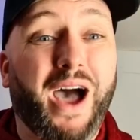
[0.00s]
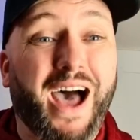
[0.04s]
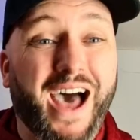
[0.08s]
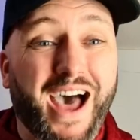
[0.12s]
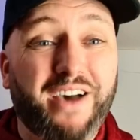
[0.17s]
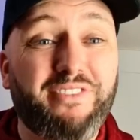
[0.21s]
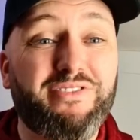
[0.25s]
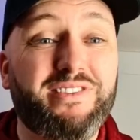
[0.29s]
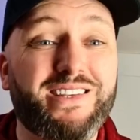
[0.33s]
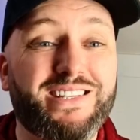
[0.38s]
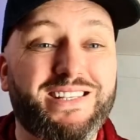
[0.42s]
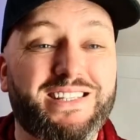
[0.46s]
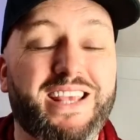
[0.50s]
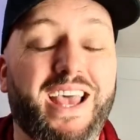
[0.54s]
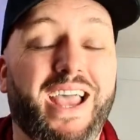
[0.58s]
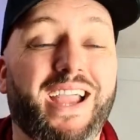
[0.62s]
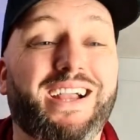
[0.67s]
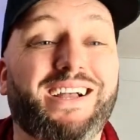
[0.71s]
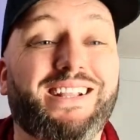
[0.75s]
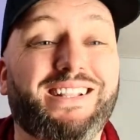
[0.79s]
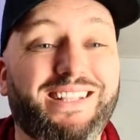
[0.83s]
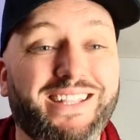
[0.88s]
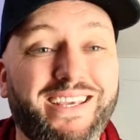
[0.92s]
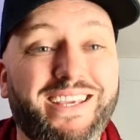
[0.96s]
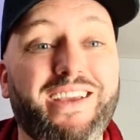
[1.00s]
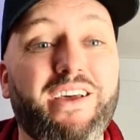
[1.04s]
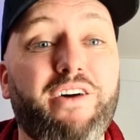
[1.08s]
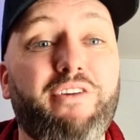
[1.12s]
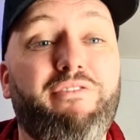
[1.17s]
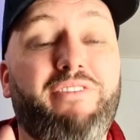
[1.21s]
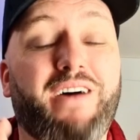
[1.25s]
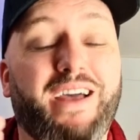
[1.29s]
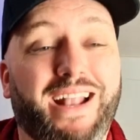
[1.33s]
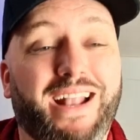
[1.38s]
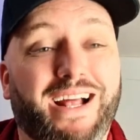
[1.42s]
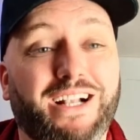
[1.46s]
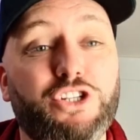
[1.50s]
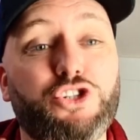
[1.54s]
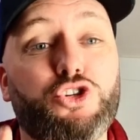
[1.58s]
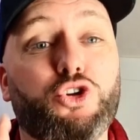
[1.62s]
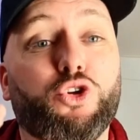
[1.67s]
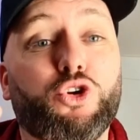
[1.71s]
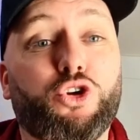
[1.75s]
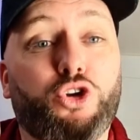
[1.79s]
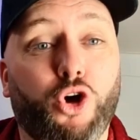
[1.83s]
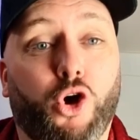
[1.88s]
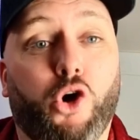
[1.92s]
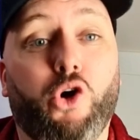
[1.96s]
You have to set clear
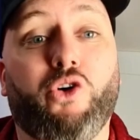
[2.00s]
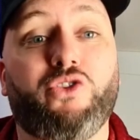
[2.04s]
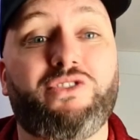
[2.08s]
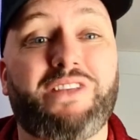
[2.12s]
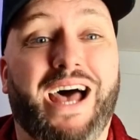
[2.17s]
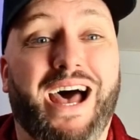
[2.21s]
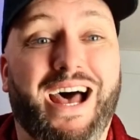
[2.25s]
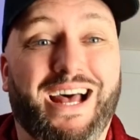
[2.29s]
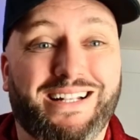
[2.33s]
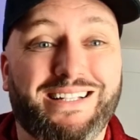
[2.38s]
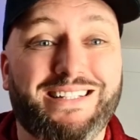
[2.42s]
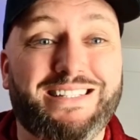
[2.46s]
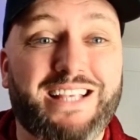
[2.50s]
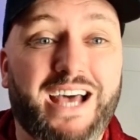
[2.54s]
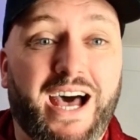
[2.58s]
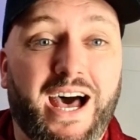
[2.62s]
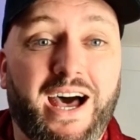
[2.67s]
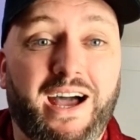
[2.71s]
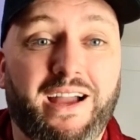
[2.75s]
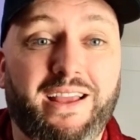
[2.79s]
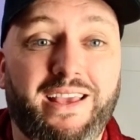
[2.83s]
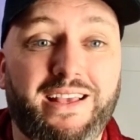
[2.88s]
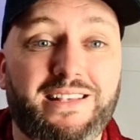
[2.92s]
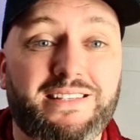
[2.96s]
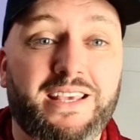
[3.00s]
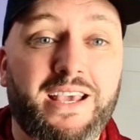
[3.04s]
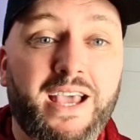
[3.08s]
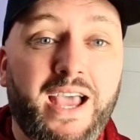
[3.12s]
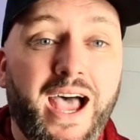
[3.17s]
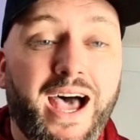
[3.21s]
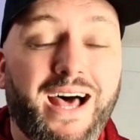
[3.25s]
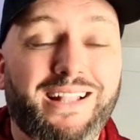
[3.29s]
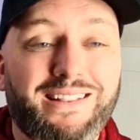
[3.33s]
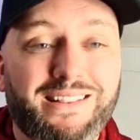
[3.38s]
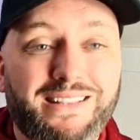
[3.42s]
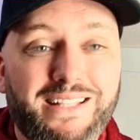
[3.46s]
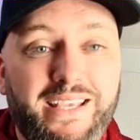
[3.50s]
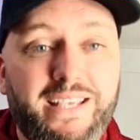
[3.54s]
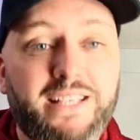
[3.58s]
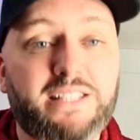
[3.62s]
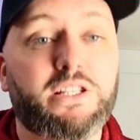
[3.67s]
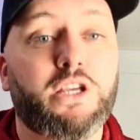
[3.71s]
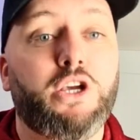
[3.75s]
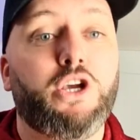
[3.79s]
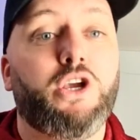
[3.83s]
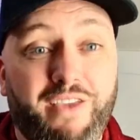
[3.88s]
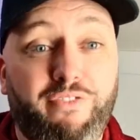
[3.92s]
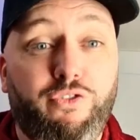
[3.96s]
financial goals and targets. At
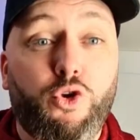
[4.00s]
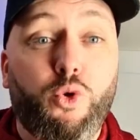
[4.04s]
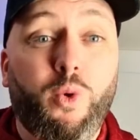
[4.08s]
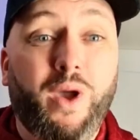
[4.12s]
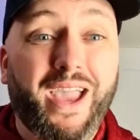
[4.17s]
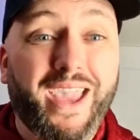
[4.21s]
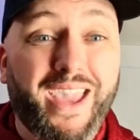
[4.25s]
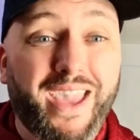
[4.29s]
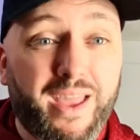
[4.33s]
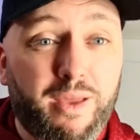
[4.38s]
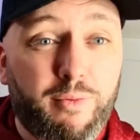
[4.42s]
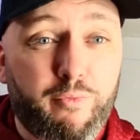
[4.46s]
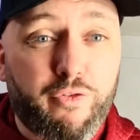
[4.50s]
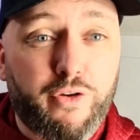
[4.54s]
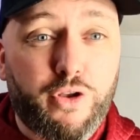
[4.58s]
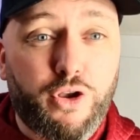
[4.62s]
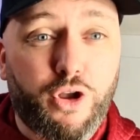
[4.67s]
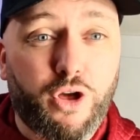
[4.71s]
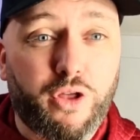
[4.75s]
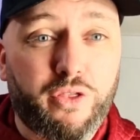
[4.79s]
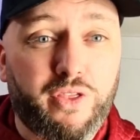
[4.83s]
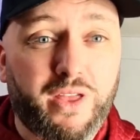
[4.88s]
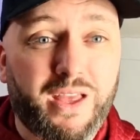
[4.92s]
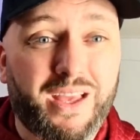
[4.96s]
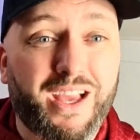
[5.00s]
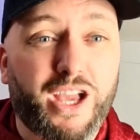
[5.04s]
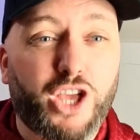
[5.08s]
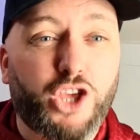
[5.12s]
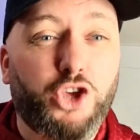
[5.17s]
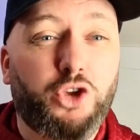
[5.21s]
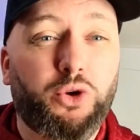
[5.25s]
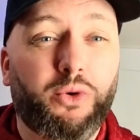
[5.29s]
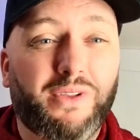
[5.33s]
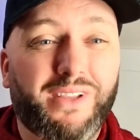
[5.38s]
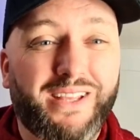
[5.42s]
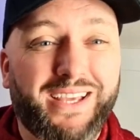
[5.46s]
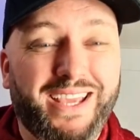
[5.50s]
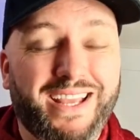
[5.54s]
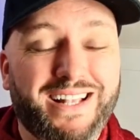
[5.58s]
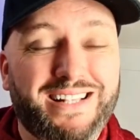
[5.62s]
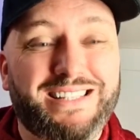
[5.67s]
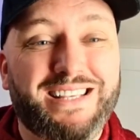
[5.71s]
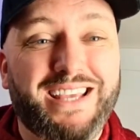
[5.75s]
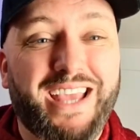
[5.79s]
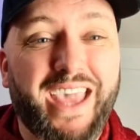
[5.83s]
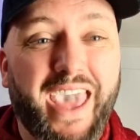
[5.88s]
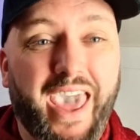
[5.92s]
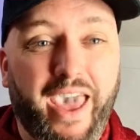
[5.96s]
least if you aim for nothing, you will
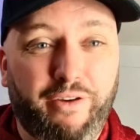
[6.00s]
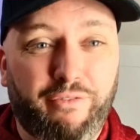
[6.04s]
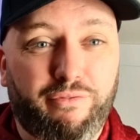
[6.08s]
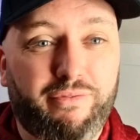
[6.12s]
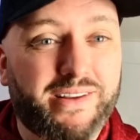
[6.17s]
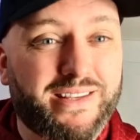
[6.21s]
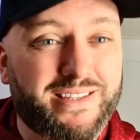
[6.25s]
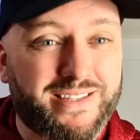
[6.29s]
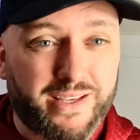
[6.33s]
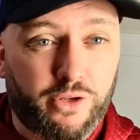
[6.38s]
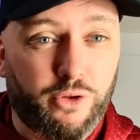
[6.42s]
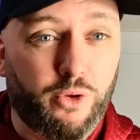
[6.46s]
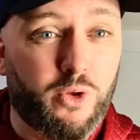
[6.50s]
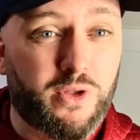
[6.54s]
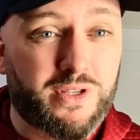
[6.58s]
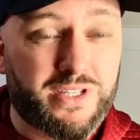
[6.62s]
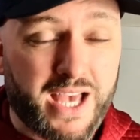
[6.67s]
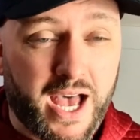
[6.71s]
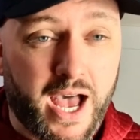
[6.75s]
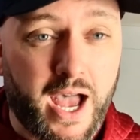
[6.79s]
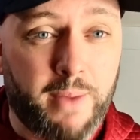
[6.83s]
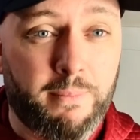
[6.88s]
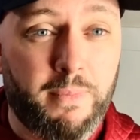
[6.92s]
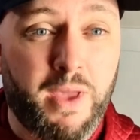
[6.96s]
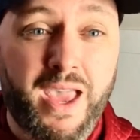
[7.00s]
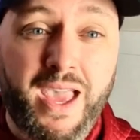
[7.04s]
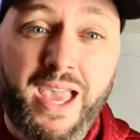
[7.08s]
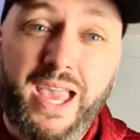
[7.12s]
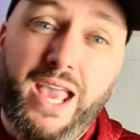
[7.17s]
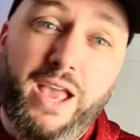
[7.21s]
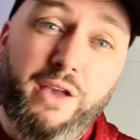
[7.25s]
hit it every single time.